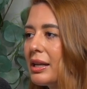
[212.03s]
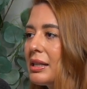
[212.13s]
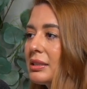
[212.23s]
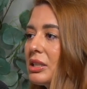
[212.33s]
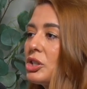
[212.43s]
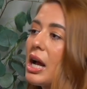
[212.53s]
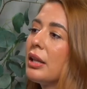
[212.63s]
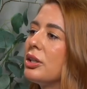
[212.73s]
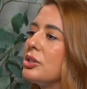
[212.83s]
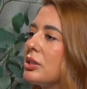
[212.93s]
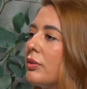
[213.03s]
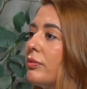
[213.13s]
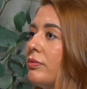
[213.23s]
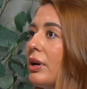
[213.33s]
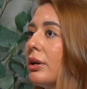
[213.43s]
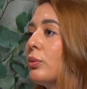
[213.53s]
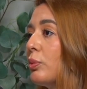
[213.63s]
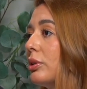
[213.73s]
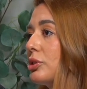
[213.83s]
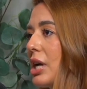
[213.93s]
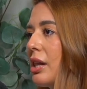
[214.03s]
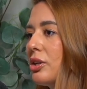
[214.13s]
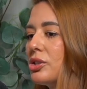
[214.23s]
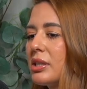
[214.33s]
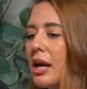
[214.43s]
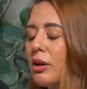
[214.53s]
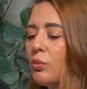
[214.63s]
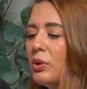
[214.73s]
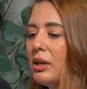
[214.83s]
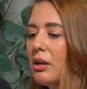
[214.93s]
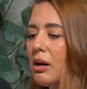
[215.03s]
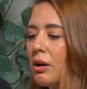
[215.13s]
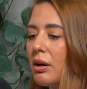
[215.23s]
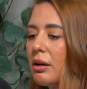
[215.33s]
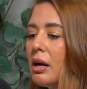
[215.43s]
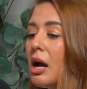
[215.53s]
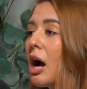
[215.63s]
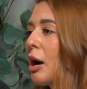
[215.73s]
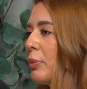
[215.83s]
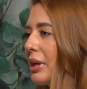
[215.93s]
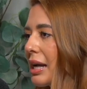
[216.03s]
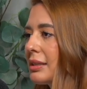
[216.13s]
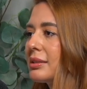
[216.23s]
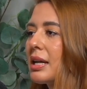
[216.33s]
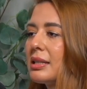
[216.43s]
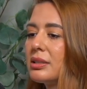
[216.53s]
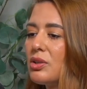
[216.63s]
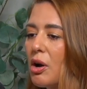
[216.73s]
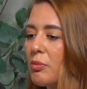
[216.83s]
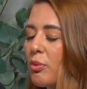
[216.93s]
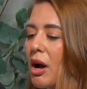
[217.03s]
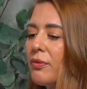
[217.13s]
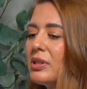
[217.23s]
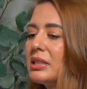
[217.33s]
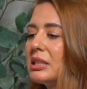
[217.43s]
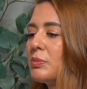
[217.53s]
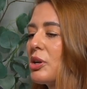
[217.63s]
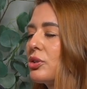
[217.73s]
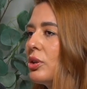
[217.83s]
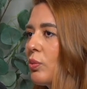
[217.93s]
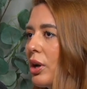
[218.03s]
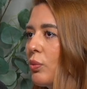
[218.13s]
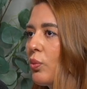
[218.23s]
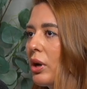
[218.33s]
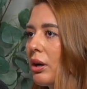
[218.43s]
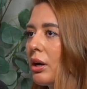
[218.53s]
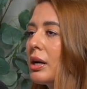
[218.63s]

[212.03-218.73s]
And it's a challenge, a very real challenge that we are up against as nonprofits, especially when we're